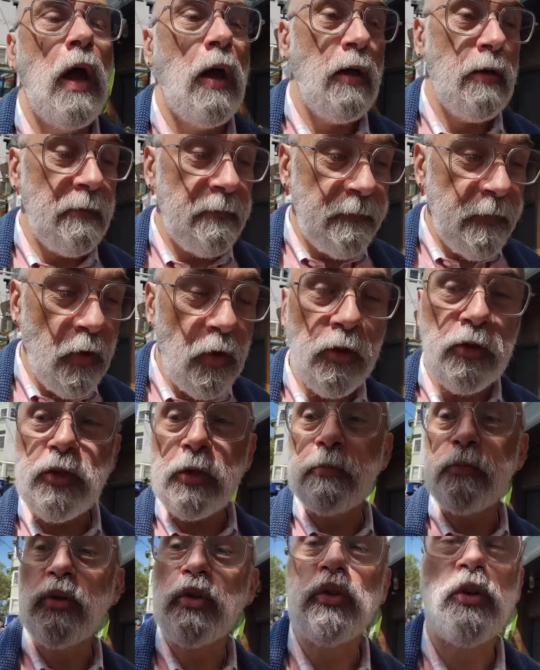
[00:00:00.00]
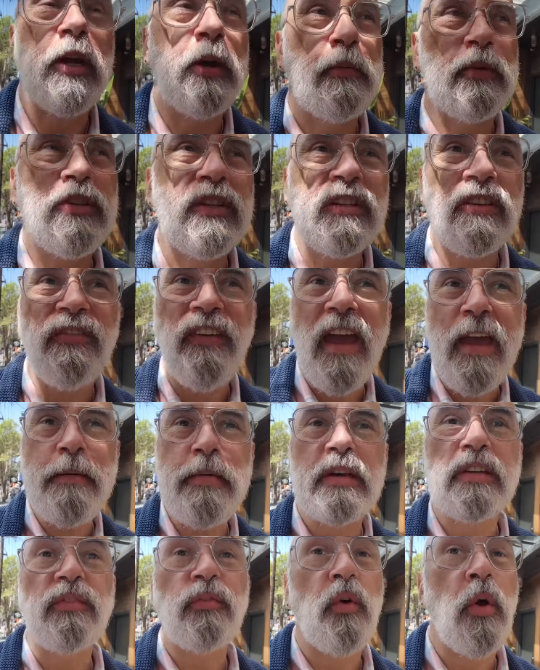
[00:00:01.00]
uh, Folsom Street, which is
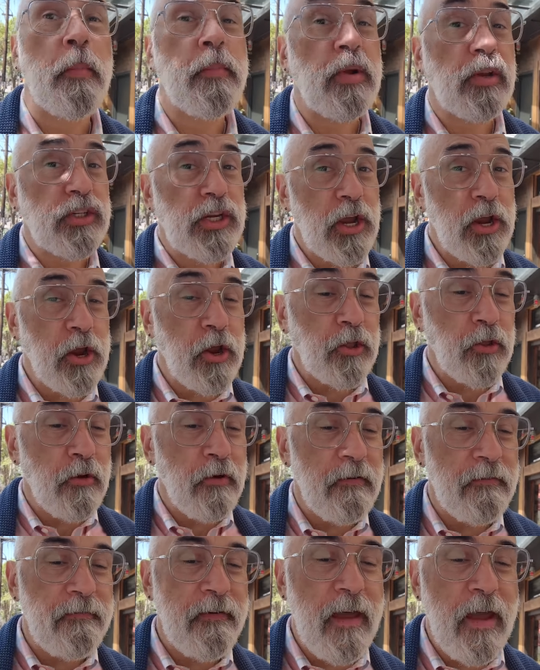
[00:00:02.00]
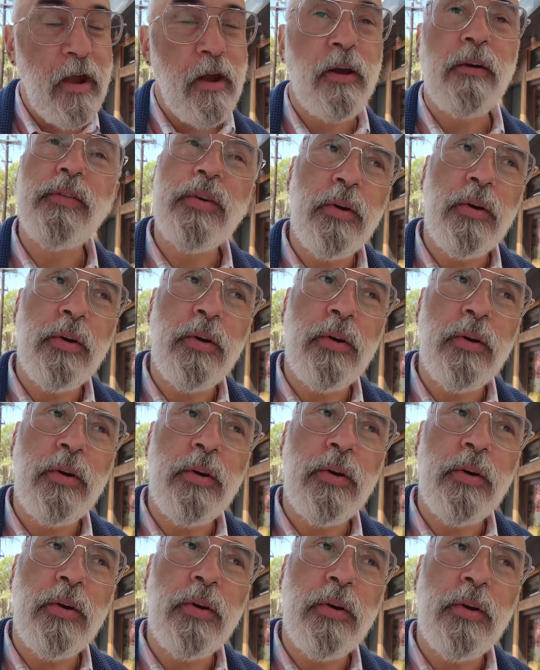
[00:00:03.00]
famous for a particular fair, if you know,
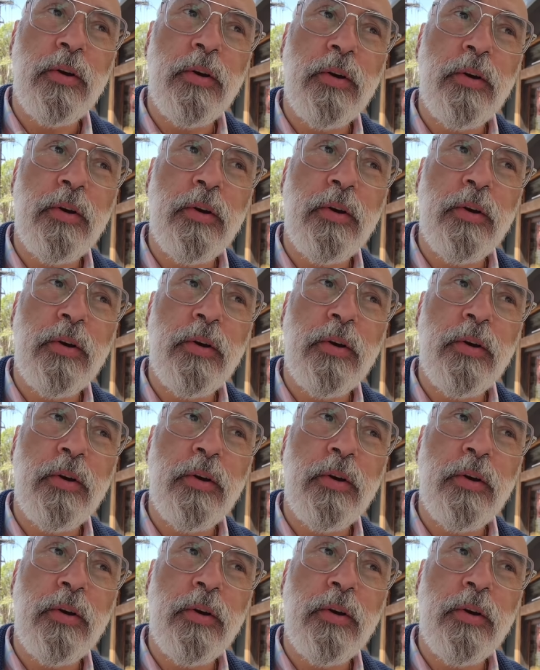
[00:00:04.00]
you know.